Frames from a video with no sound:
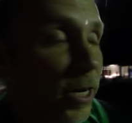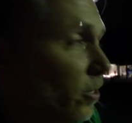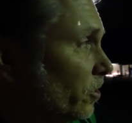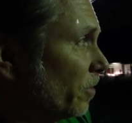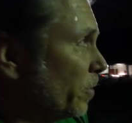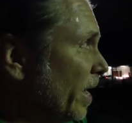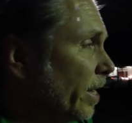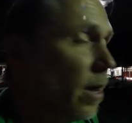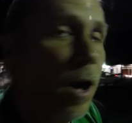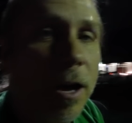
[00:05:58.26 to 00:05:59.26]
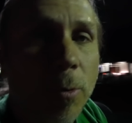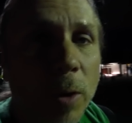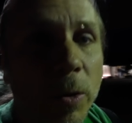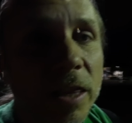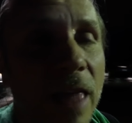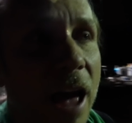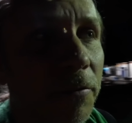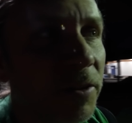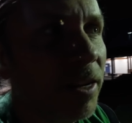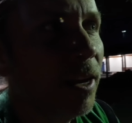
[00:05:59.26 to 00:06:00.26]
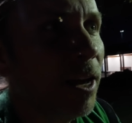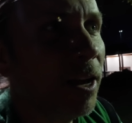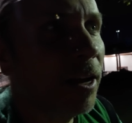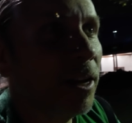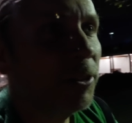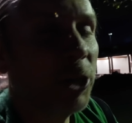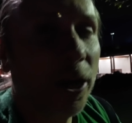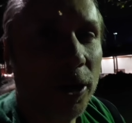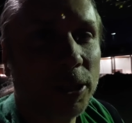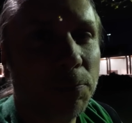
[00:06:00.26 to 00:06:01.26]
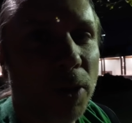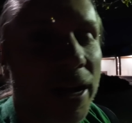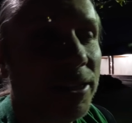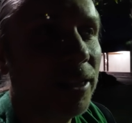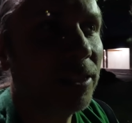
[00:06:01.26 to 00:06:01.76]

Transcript: Here's the thing, when we left Jared's place,